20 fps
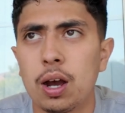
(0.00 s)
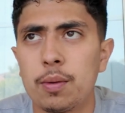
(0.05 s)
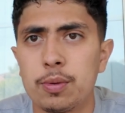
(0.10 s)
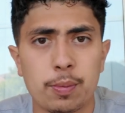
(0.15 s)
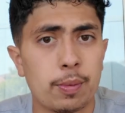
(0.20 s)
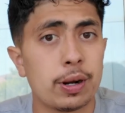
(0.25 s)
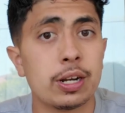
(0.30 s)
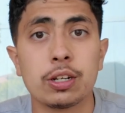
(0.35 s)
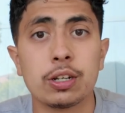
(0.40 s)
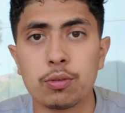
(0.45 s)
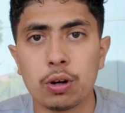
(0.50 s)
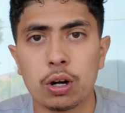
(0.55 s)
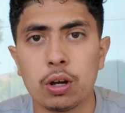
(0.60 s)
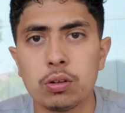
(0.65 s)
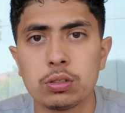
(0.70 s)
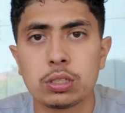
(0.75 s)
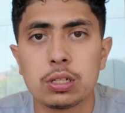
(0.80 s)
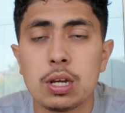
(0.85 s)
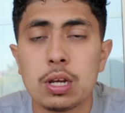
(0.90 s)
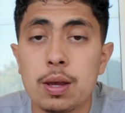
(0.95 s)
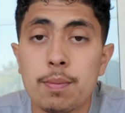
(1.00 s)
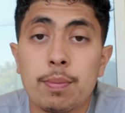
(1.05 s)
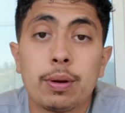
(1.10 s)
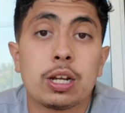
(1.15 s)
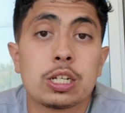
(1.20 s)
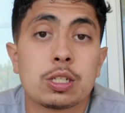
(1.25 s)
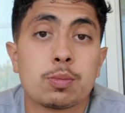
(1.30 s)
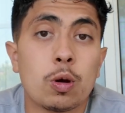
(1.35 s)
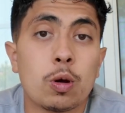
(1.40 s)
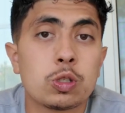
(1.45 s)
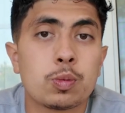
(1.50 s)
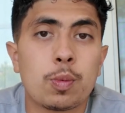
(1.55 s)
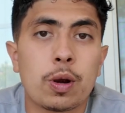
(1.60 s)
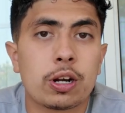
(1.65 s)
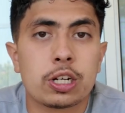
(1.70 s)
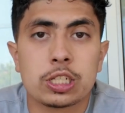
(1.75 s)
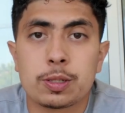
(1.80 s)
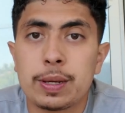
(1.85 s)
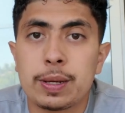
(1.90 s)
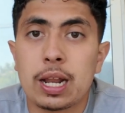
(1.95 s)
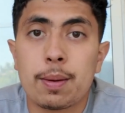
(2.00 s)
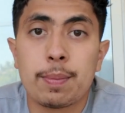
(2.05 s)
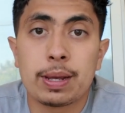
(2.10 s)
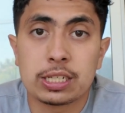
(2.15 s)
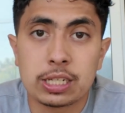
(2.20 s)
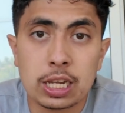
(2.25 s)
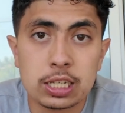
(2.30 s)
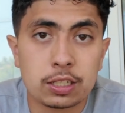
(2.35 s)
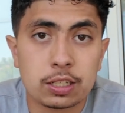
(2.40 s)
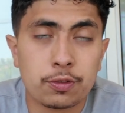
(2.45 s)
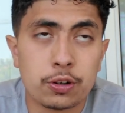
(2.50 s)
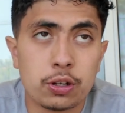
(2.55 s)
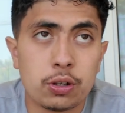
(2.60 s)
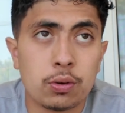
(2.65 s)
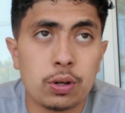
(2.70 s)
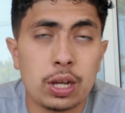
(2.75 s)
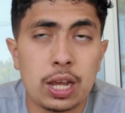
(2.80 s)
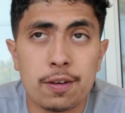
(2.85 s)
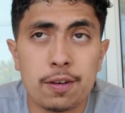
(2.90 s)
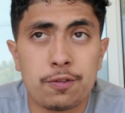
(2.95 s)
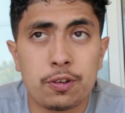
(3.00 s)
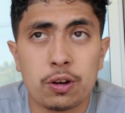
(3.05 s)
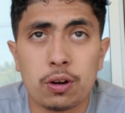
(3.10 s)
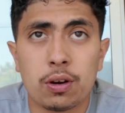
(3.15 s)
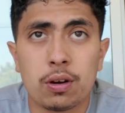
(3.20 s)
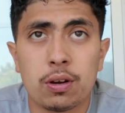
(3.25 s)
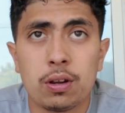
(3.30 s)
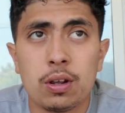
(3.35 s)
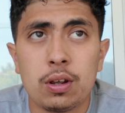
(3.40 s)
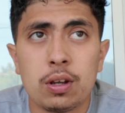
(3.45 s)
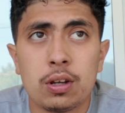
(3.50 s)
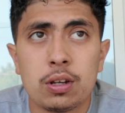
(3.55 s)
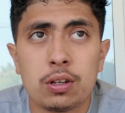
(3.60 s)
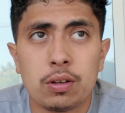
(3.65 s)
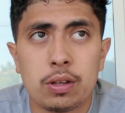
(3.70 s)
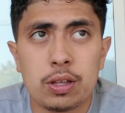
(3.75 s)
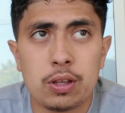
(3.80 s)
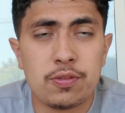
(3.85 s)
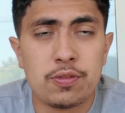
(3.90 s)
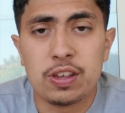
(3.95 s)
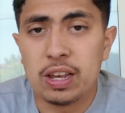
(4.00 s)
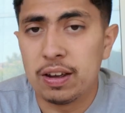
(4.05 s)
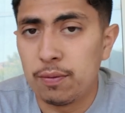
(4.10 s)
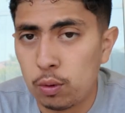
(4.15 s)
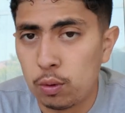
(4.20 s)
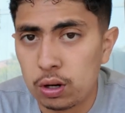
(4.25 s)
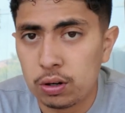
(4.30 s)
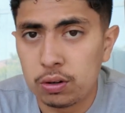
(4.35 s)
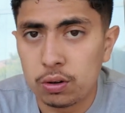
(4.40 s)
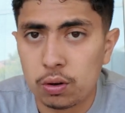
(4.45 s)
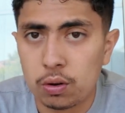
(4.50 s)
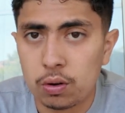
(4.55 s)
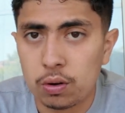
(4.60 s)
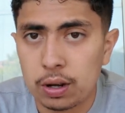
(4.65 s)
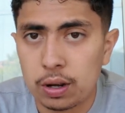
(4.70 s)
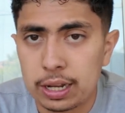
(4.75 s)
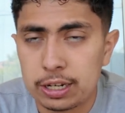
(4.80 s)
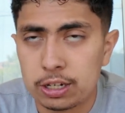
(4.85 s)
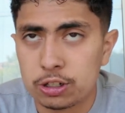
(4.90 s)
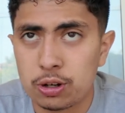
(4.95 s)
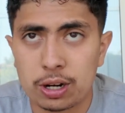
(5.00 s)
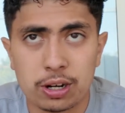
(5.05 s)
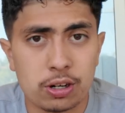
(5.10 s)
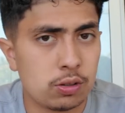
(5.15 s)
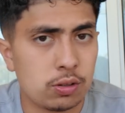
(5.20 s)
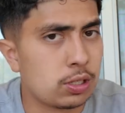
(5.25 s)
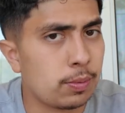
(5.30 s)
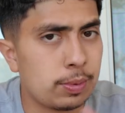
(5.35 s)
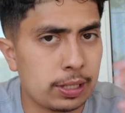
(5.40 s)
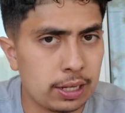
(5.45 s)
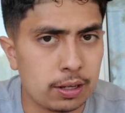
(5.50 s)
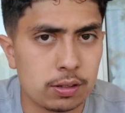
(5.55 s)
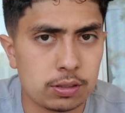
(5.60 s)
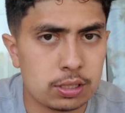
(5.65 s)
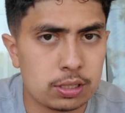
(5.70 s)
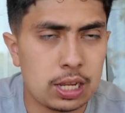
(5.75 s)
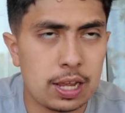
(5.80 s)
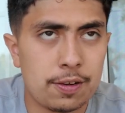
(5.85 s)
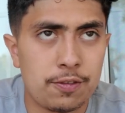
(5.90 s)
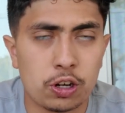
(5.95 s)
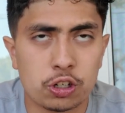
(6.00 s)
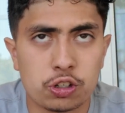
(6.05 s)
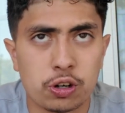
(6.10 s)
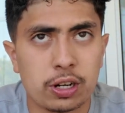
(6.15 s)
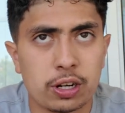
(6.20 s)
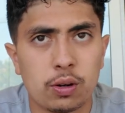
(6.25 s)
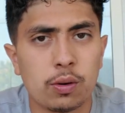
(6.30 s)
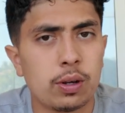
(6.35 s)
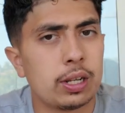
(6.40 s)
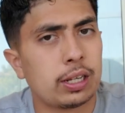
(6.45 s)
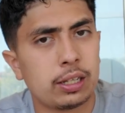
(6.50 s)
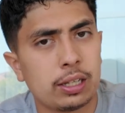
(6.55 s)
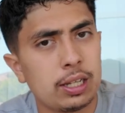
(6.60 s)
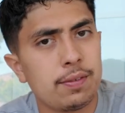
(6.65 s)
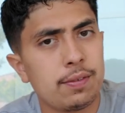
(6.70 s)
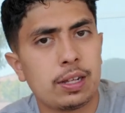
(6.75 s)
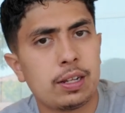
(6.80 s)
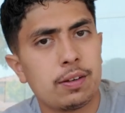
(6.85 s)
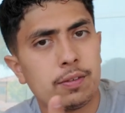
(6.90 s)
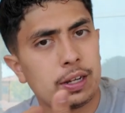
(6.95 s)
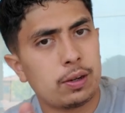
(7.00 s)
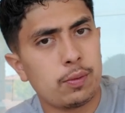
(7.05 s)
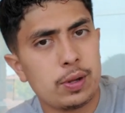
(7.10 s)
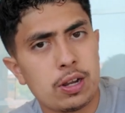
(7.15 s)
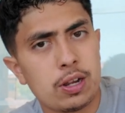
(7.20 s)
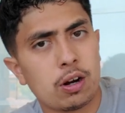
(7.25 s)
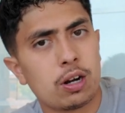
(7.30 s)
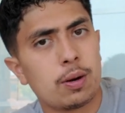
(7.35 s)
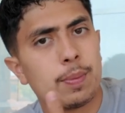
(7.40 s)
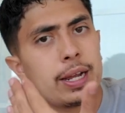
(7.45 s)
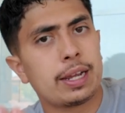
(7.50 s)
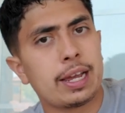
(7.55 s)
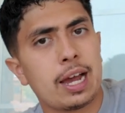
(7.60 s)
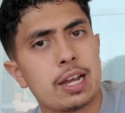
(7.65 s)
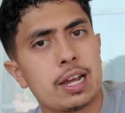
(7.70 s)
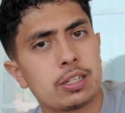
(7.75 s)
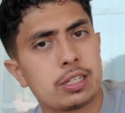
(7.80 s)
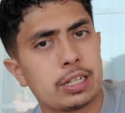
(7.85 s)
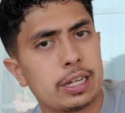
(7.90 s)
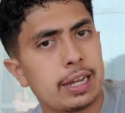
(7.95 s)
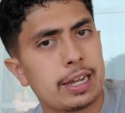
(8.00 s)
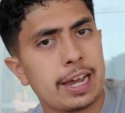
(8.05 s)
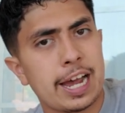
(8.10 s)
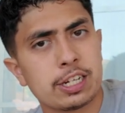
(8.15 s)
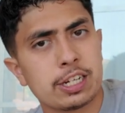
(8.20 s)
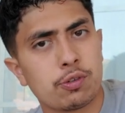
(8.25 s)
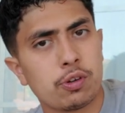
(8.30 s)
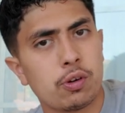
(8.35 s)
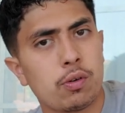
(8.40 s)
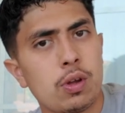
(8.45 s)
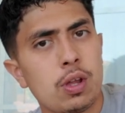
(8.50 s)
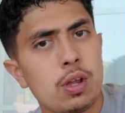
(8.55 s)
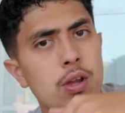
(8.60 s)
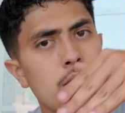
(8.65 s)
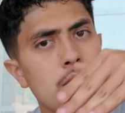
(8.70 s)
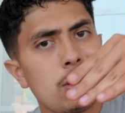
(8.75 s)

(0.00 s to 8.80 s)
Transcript: your money grows? Because most markets may not make sense for you if you have one goal and you're trying to do something else. If you're trying to go into Cleveland like we are to get cash flow,